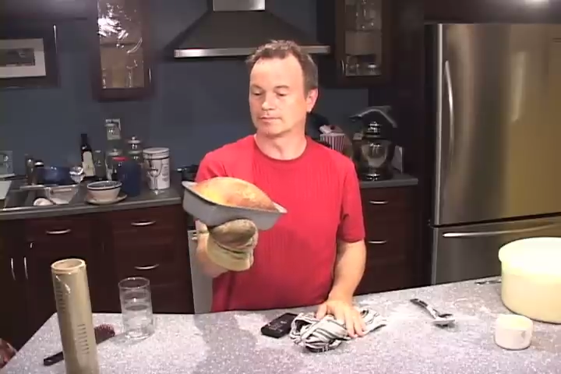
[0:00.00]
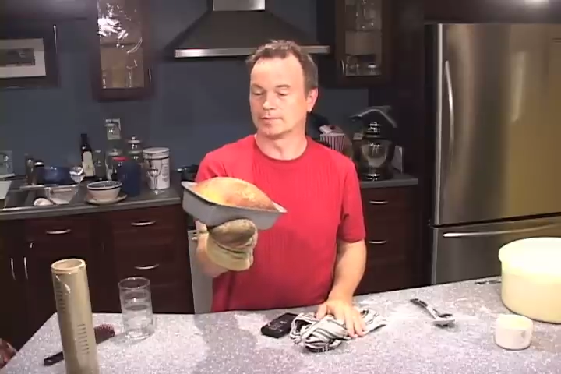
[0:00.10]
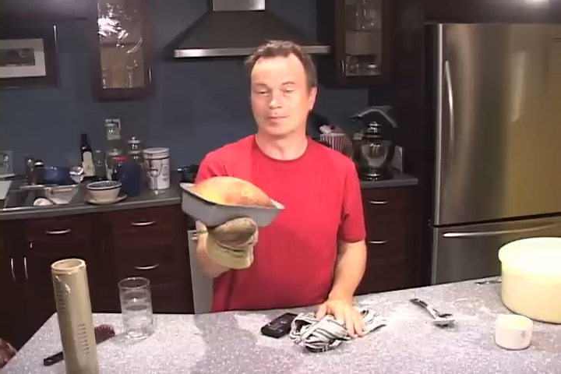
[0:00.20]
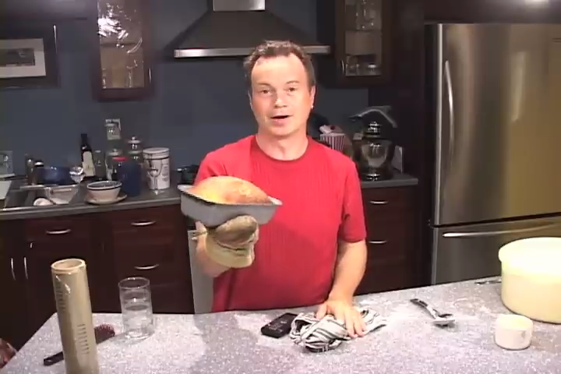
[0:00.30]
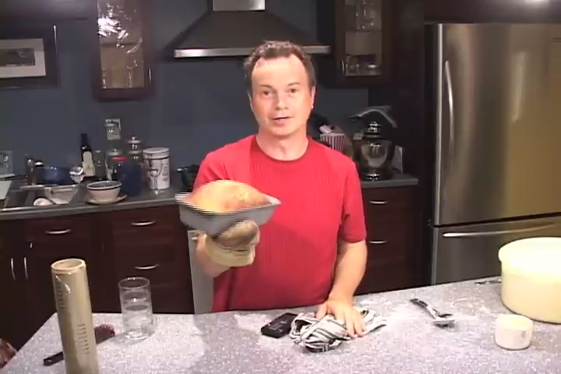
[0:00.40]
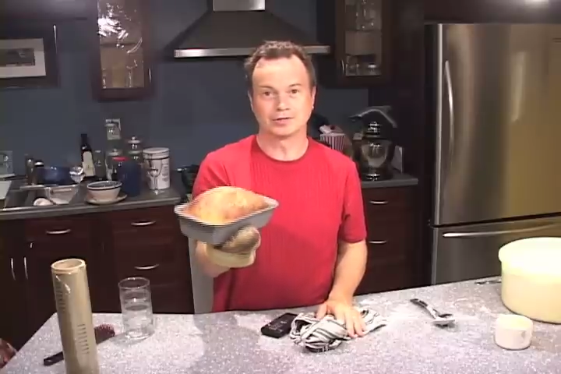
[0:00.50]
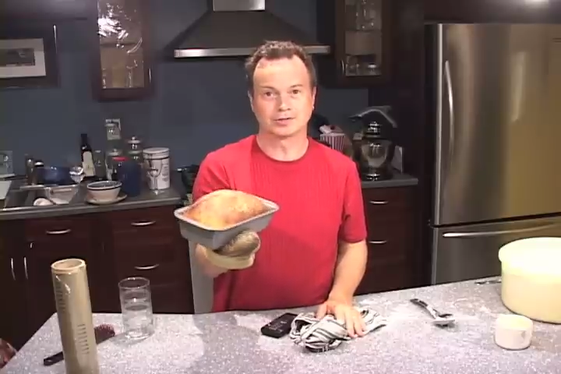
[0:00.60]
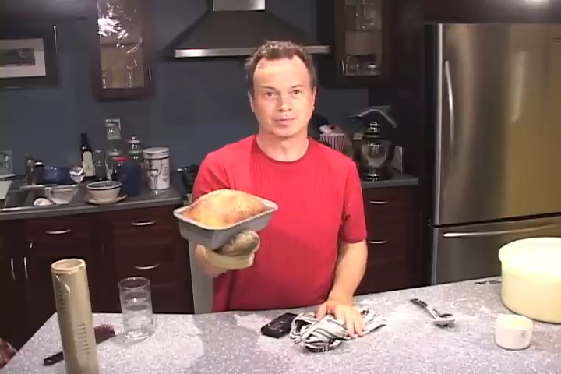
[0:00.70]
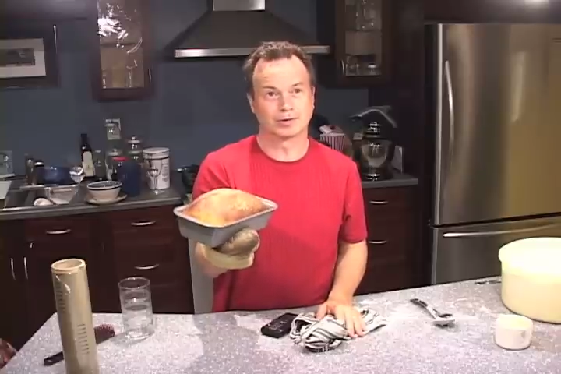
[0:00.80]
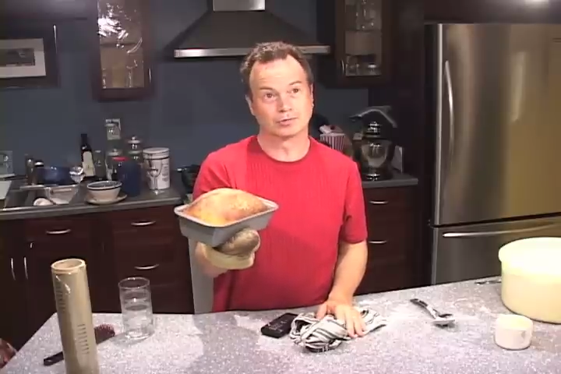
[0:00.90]
Mine is
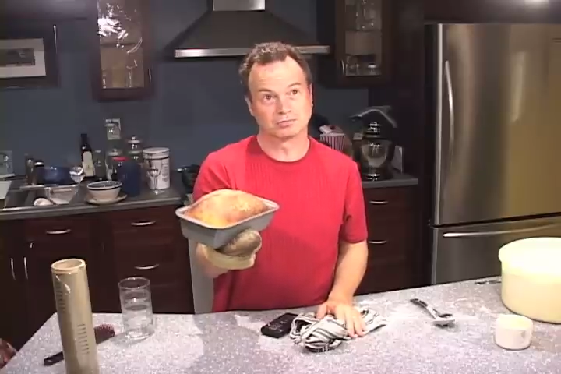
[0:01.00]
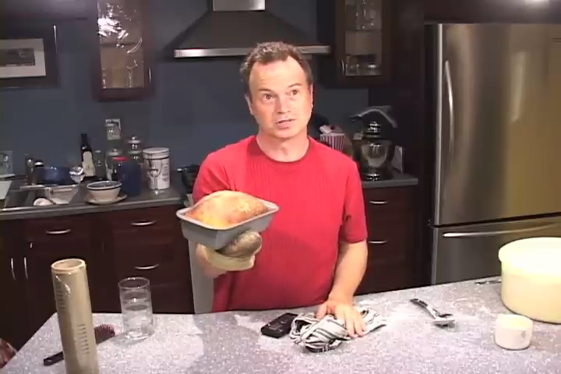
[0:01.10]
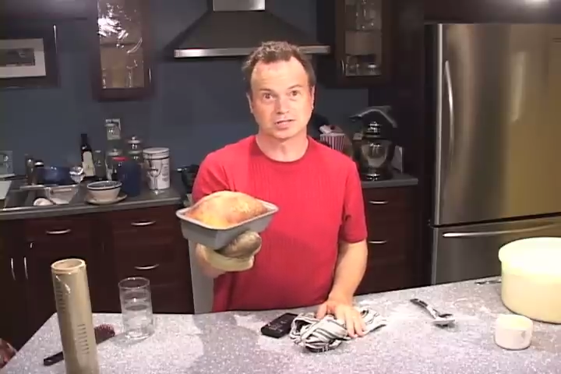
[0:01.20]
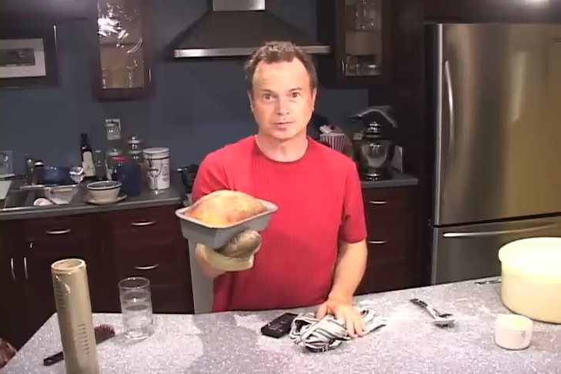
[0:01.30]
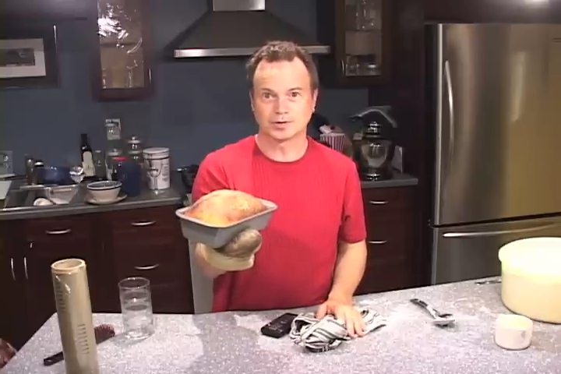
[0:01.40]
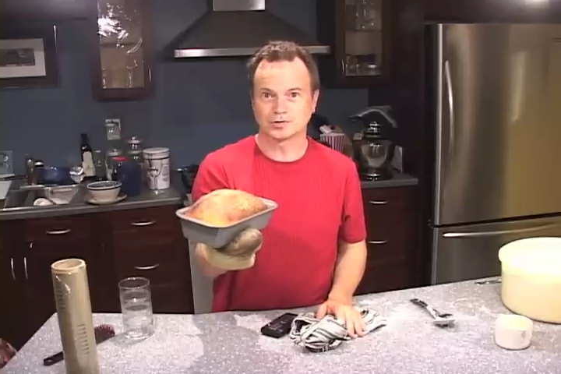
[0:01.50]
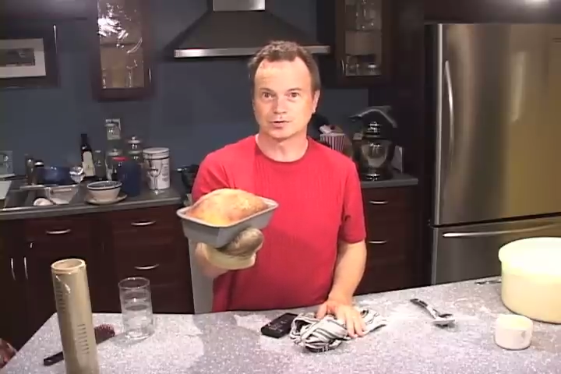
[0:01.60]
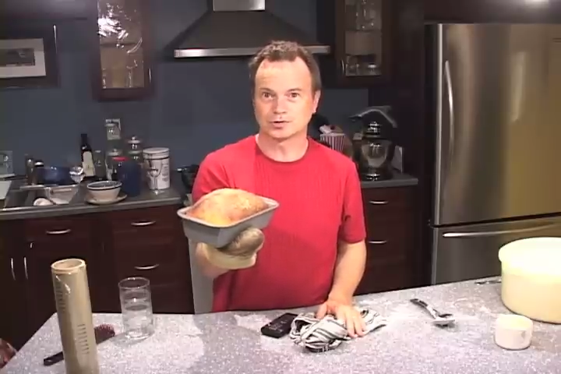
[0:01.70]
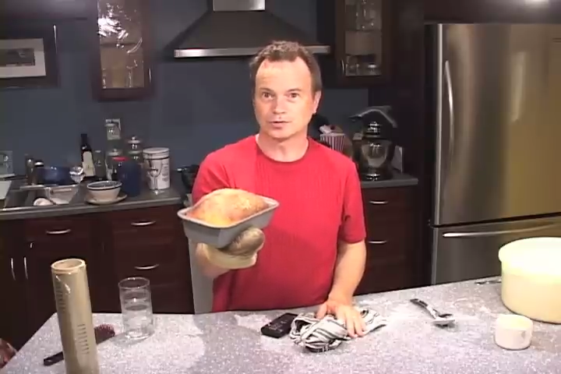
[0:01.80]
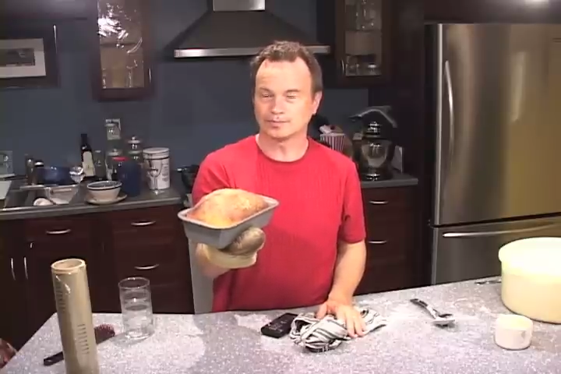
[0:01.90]
about 6 months or
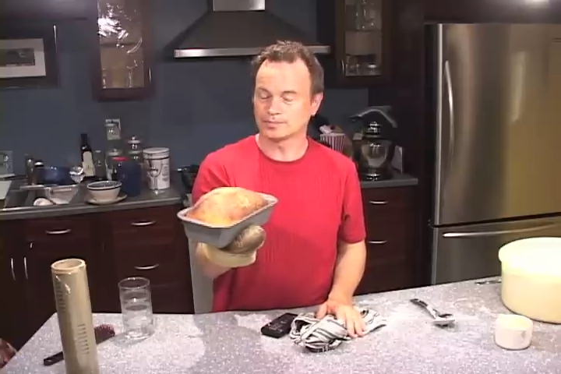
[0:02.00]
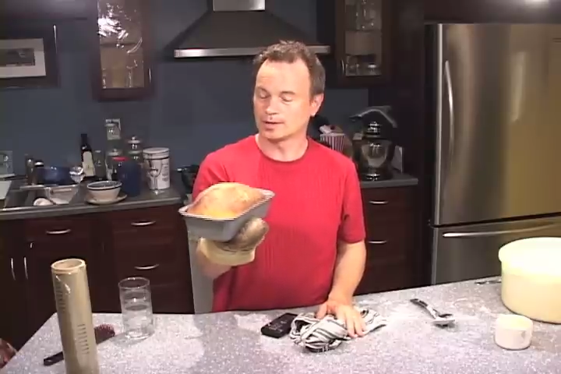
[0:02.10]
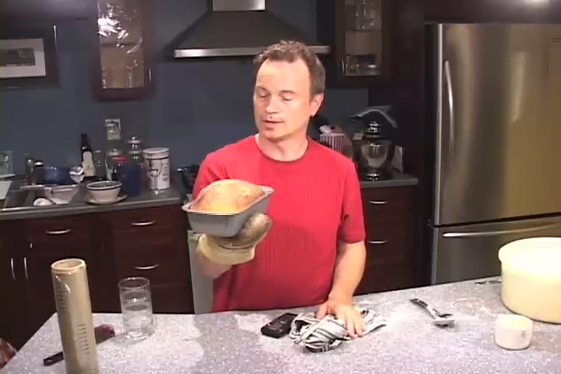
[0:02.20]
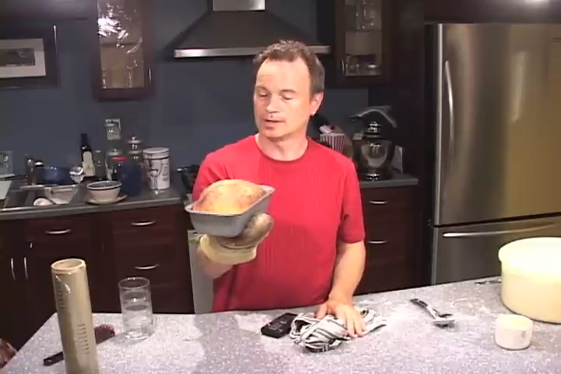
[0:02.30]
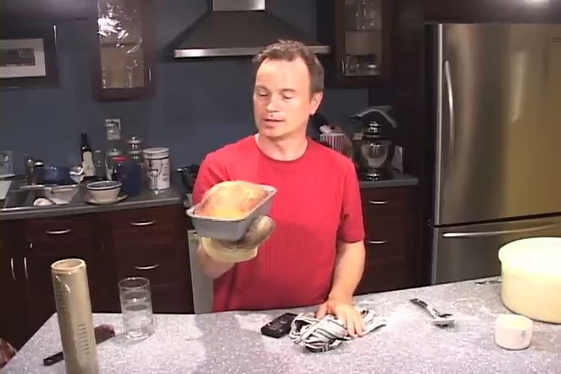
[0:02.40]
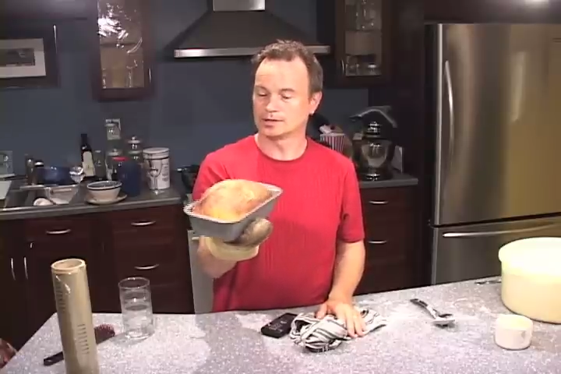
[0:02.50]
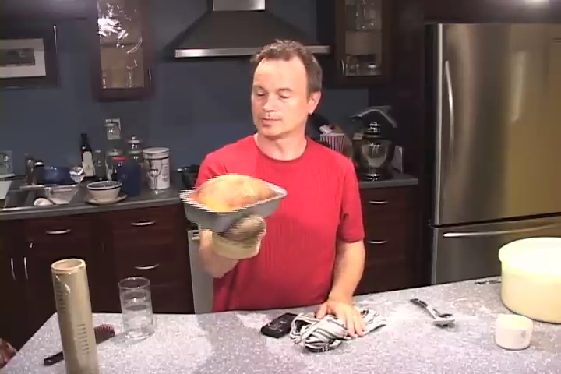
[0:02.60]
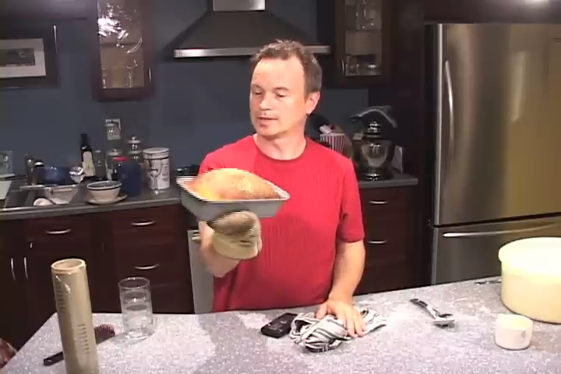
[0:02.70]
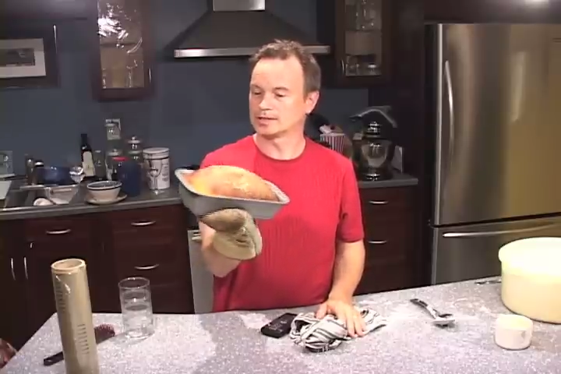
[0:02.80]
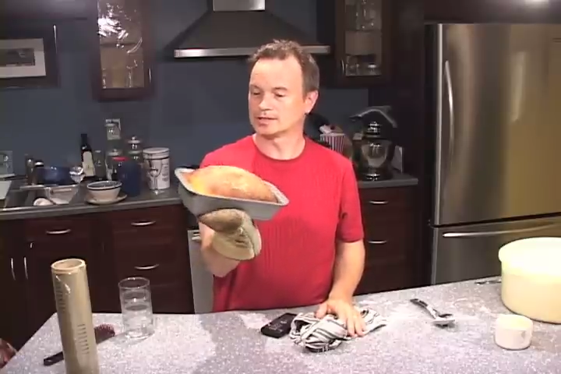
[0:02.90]
so, and it's
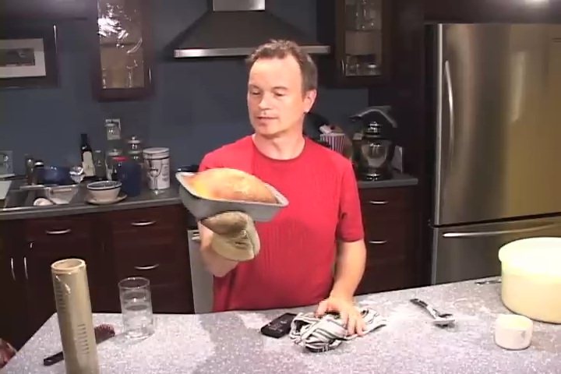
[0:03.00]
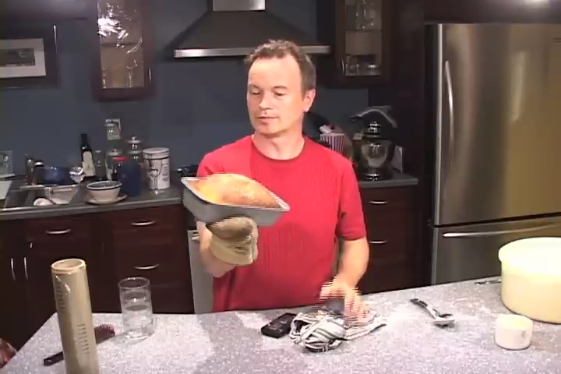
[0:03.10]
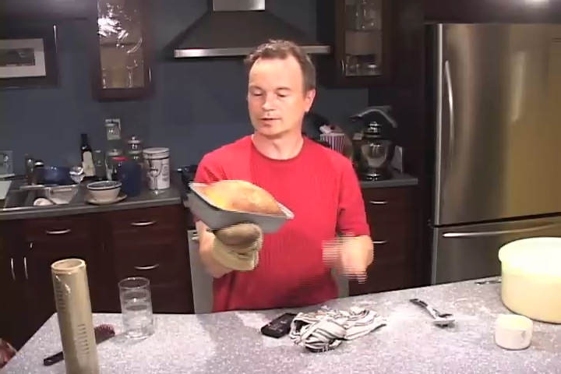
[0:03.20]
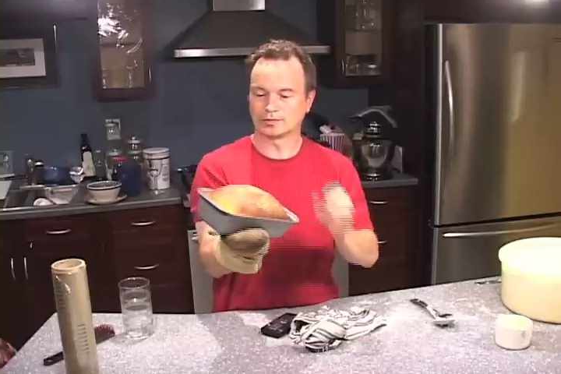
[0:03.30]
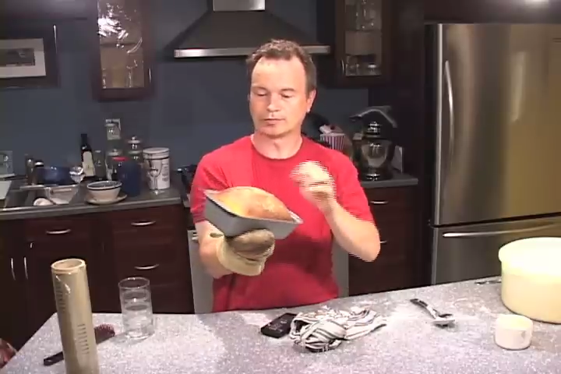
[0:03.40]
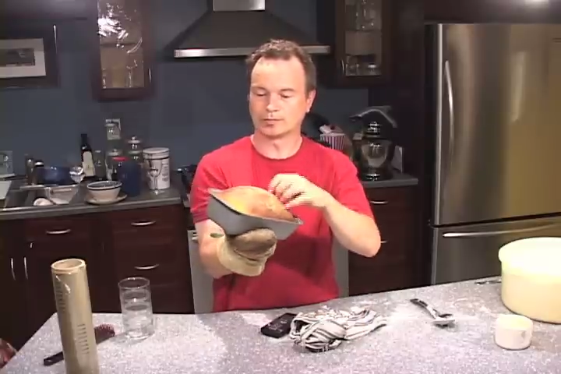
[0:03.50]
made this lovely loaf of